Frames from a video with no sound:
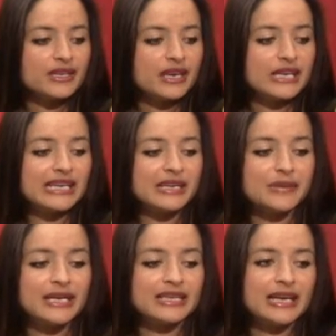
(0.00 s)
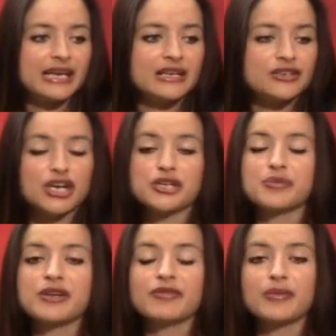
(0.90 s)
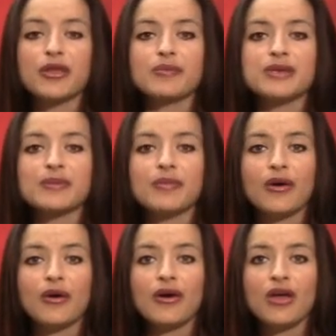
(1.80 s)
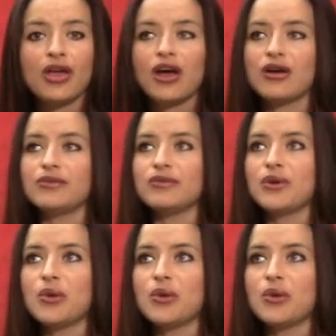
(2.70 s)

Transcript: enigmas and judgment from other people of